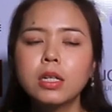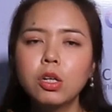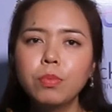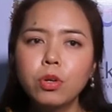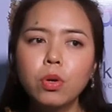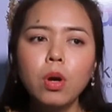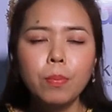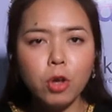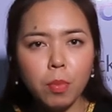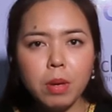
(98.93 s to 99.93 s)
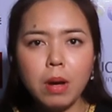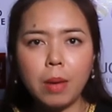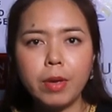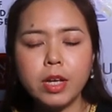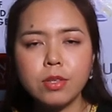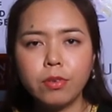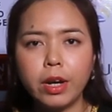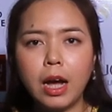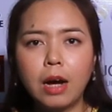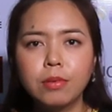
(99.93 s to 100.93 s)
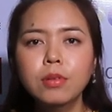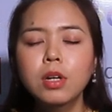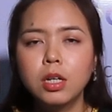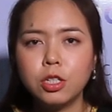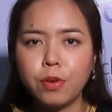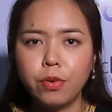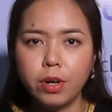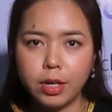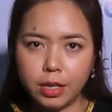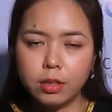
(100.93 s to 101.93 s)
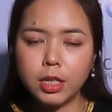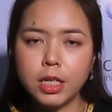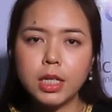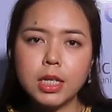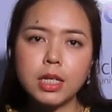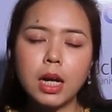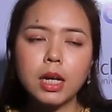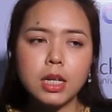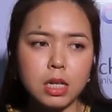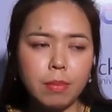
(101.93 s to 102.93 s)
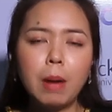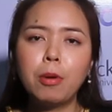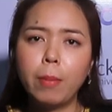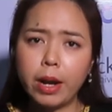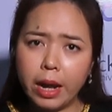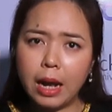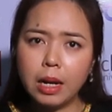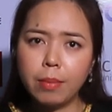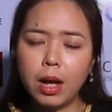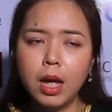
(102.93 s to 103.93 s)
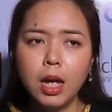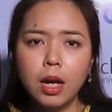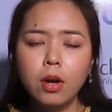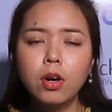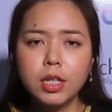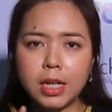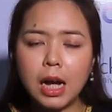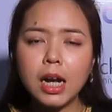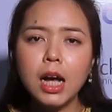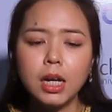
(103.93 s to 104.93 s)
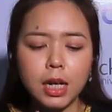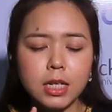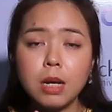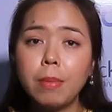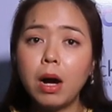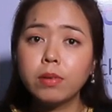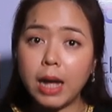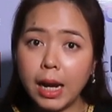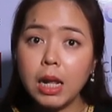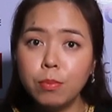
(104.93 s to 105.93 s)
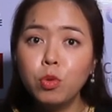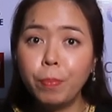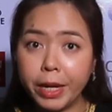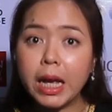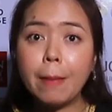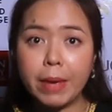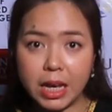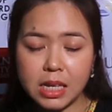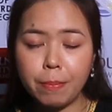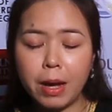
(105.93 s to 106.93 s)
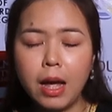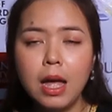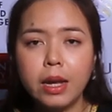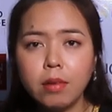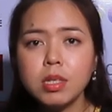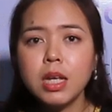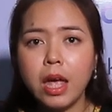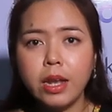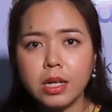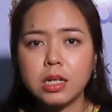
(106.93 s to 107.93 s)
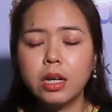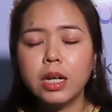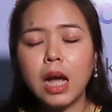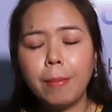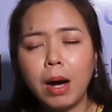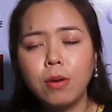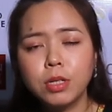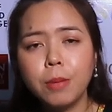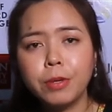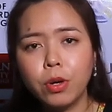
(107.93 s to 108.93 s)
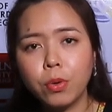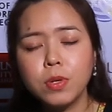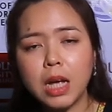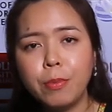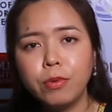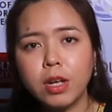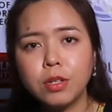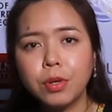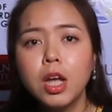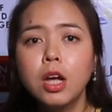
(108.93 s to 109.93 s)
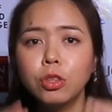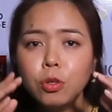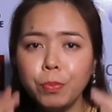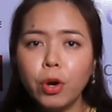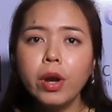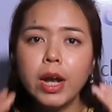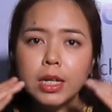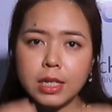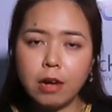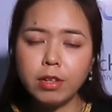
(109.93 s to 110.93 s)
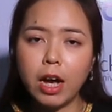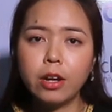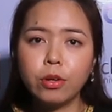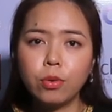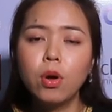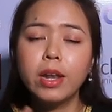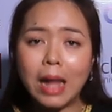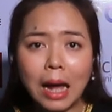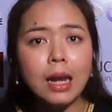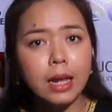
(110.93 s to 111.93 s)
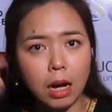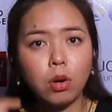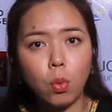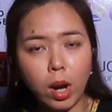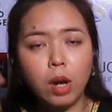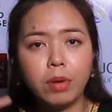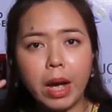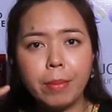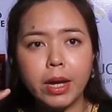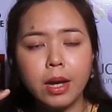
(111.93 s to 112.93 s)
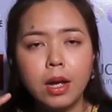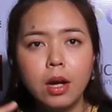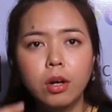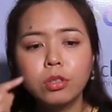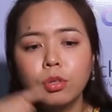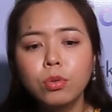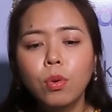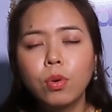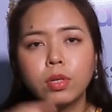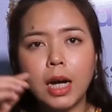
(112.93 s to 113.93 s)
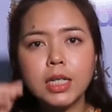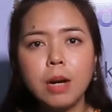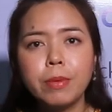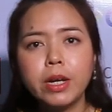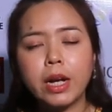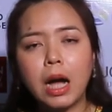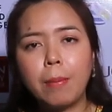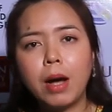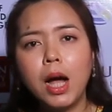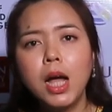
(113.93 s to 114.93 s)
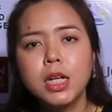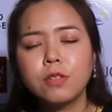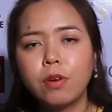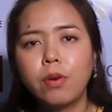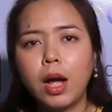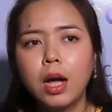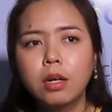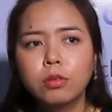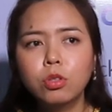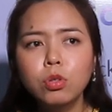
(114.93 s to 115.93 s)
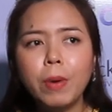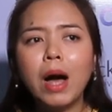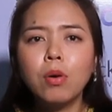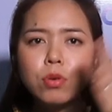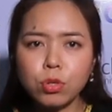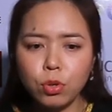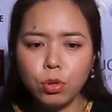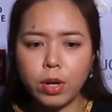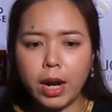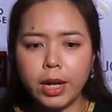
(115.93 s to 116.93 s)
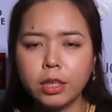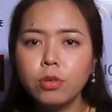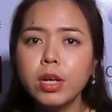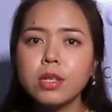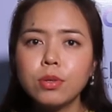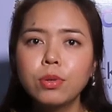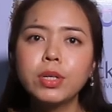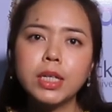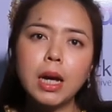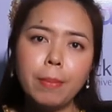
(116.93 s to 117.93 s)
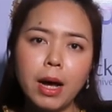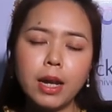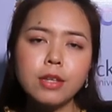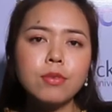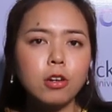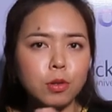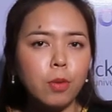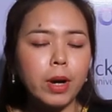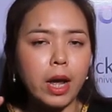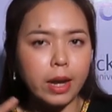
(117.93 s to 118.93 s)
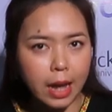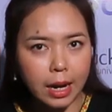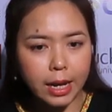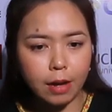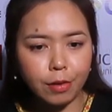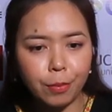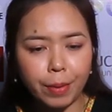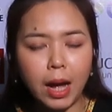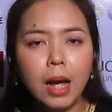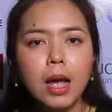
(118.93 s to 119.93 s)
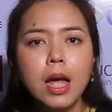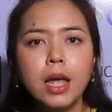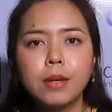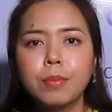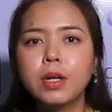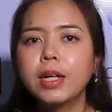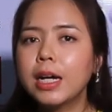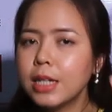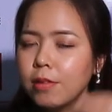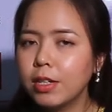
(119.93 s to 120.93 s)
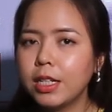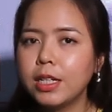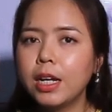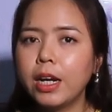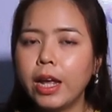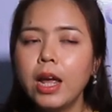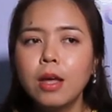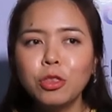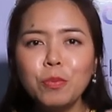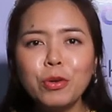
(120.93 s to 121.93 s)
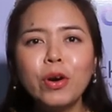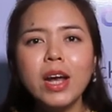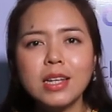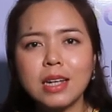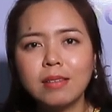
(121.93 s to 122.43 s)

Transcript: Dilumio, Jomi mabe, so rehao, Tata, customer bomba, naleba. Daga, customer, nale, mupia me, etapa. Not understanding about tapio, cosapule. To pure a town yarego, nale, uncle, loyame. Or two, Nata be a kama, tomorrow, two bao solo rale, two yes solo in a ballet, or Jorbaga nale and lopa. Not only in a lay, to pure at